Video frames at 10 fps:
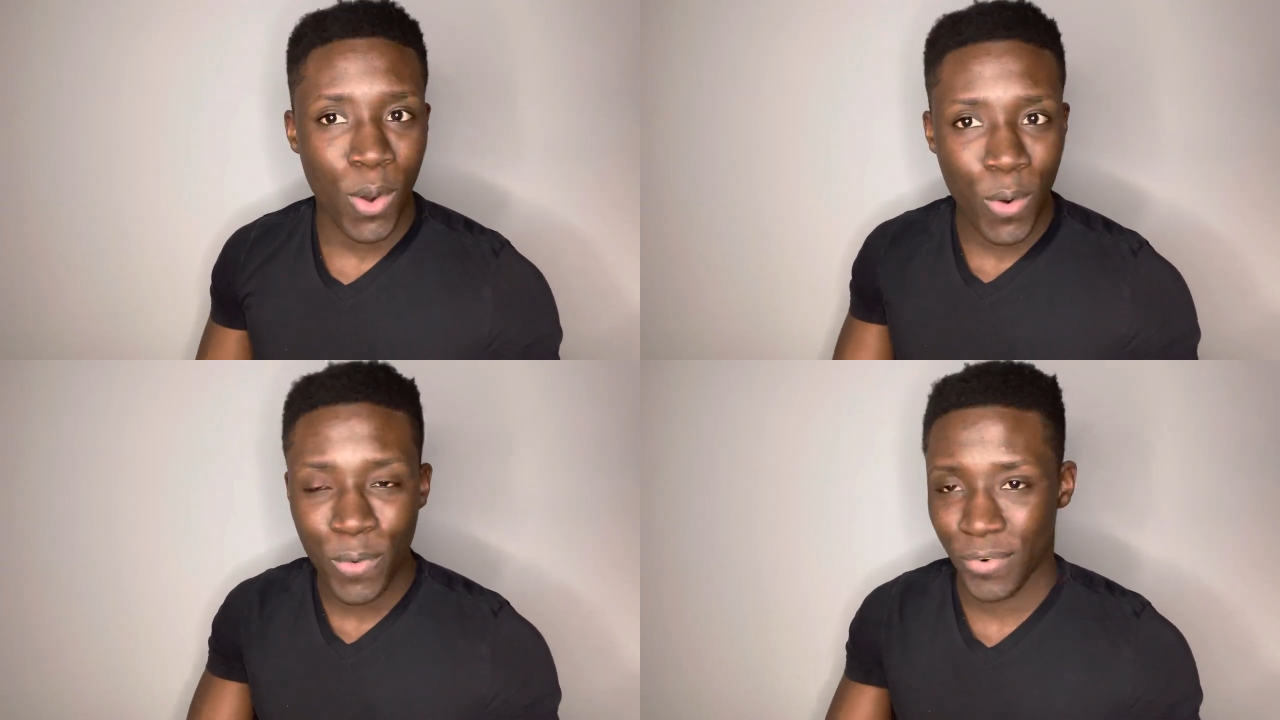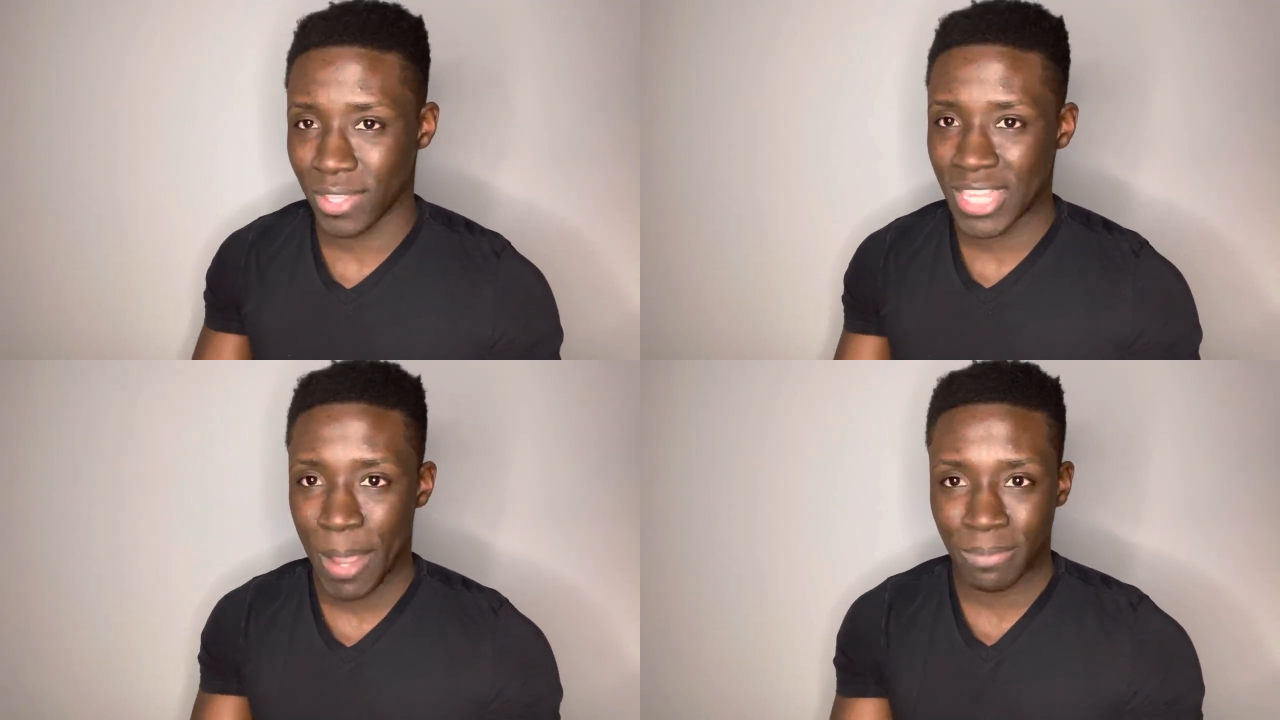over
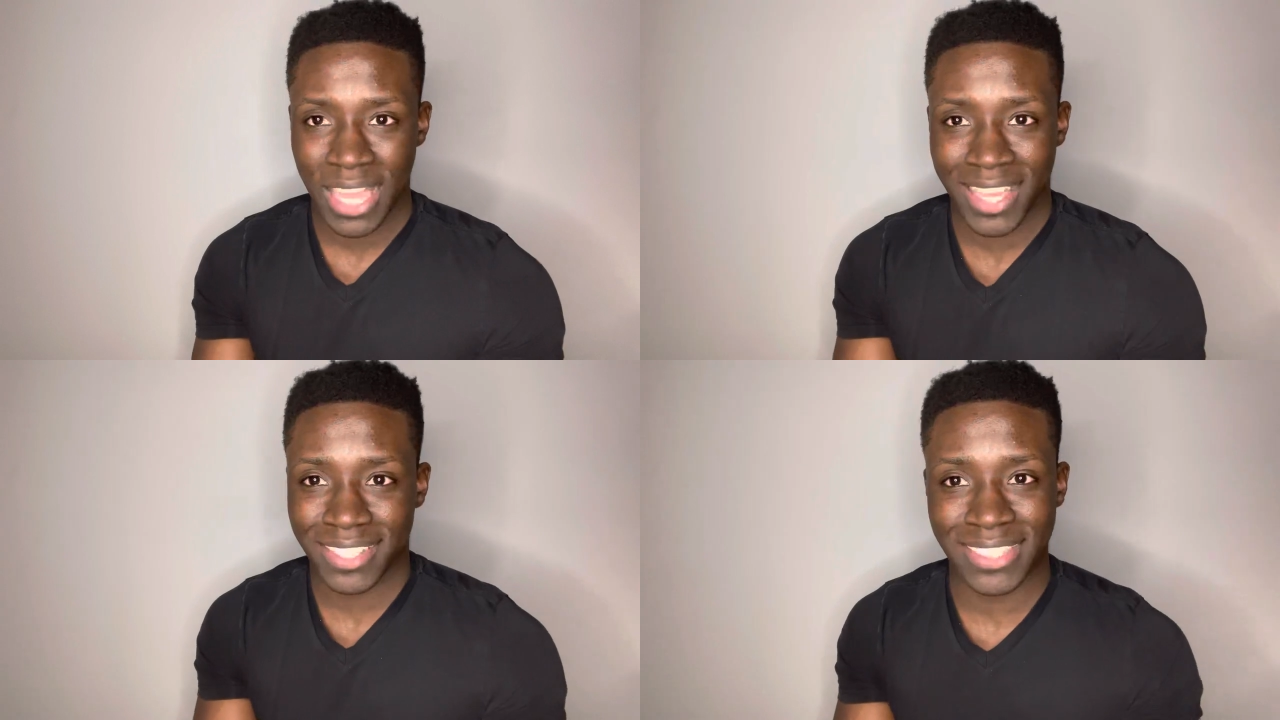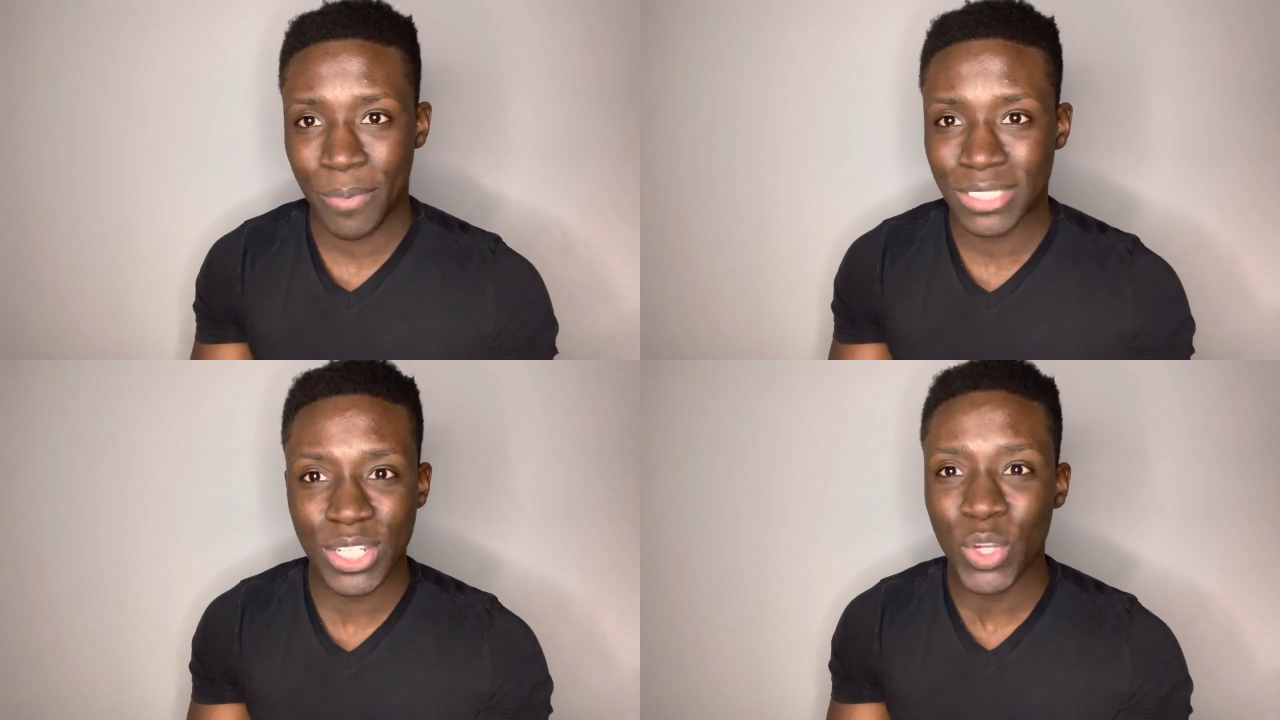them like I
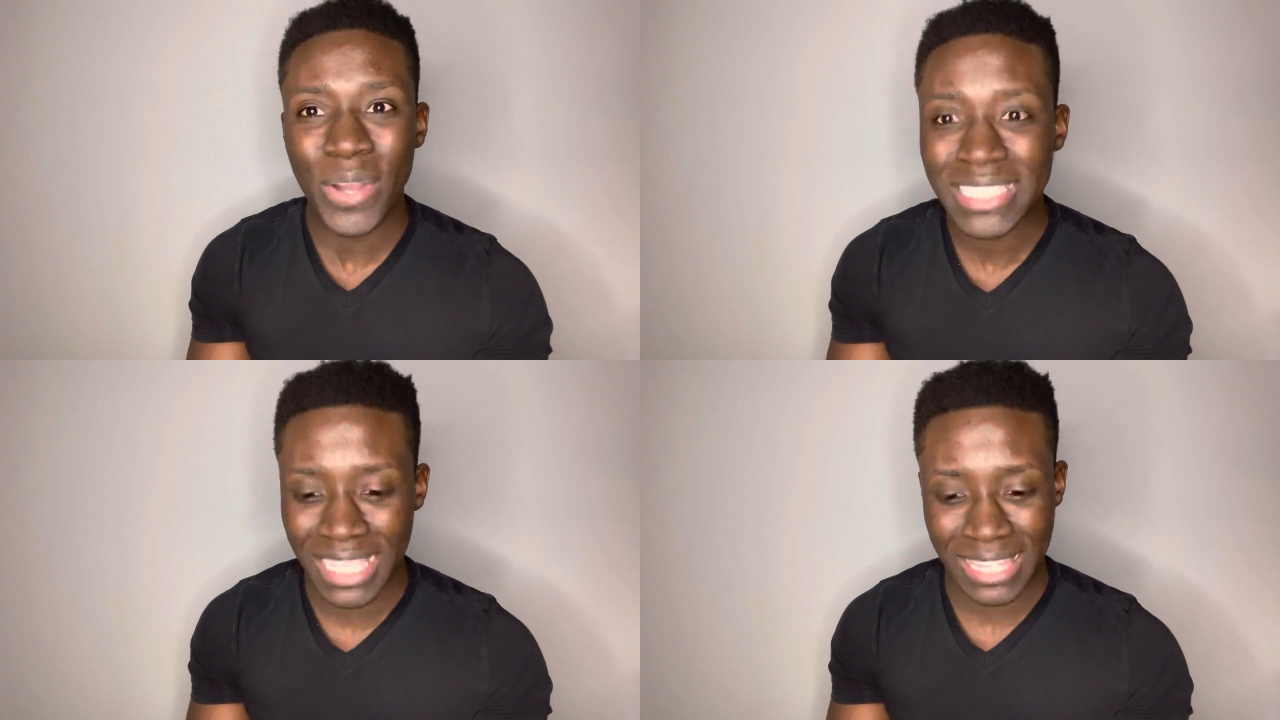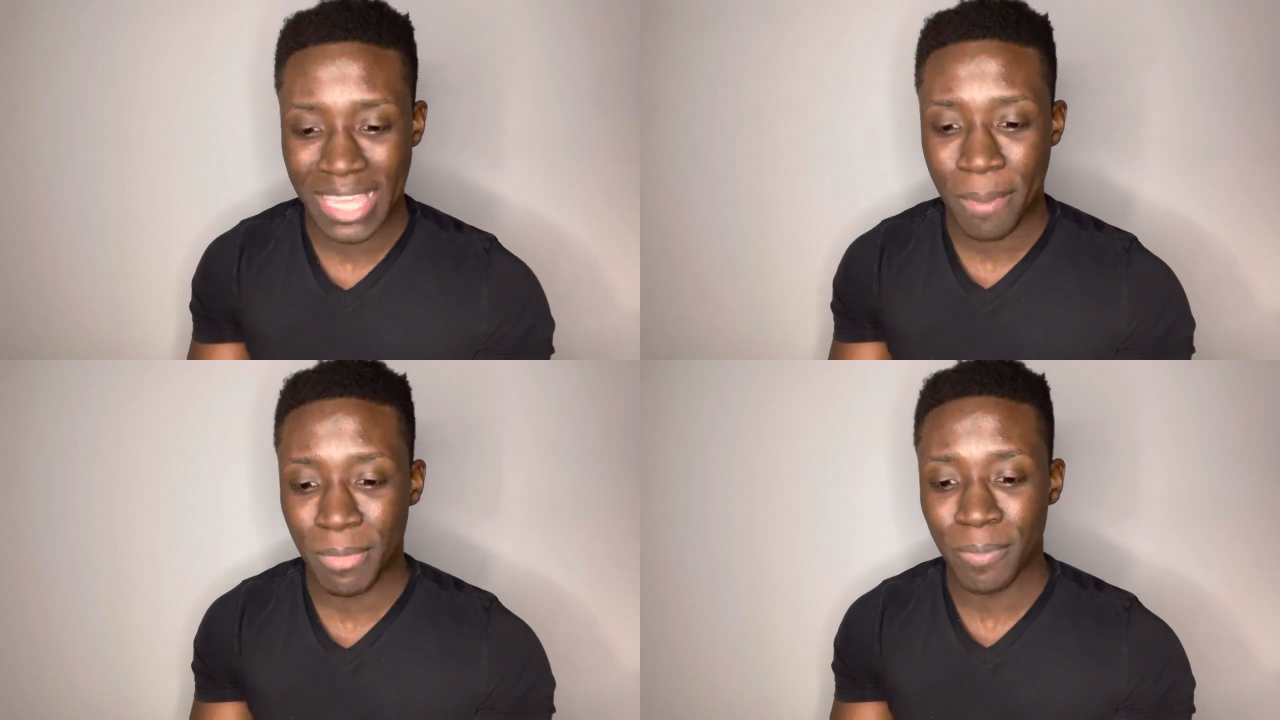was anointing
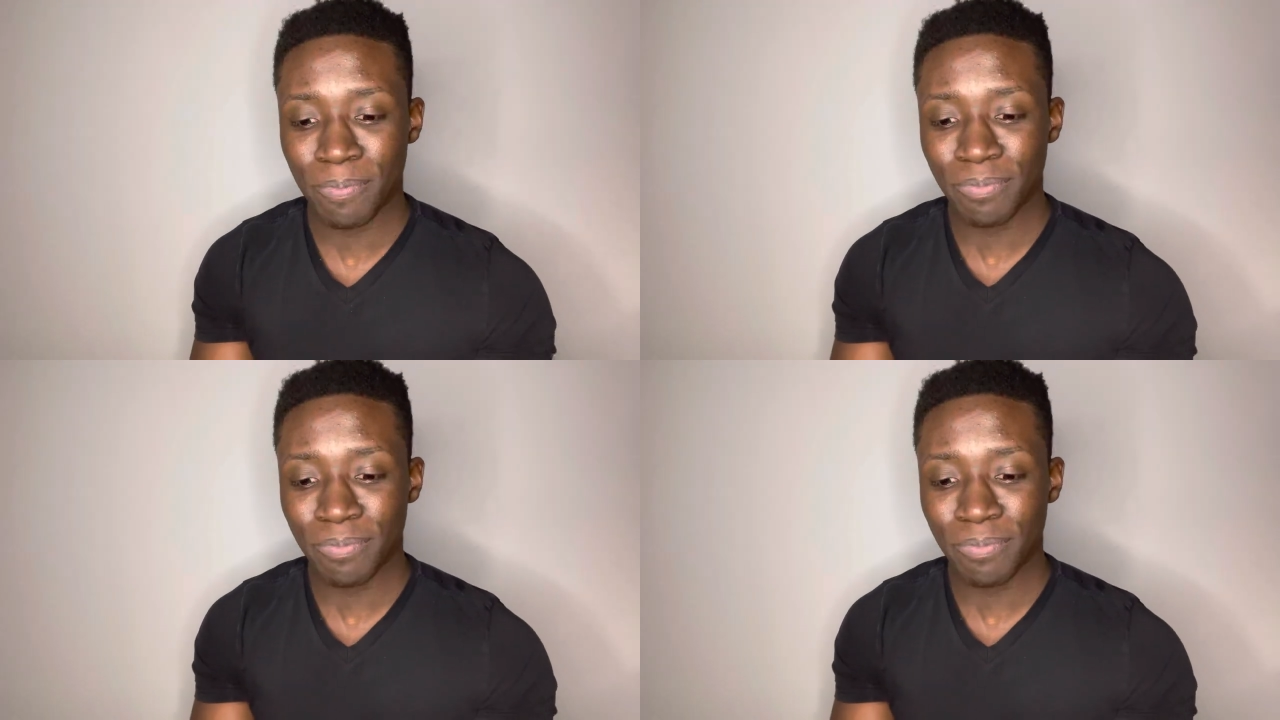them.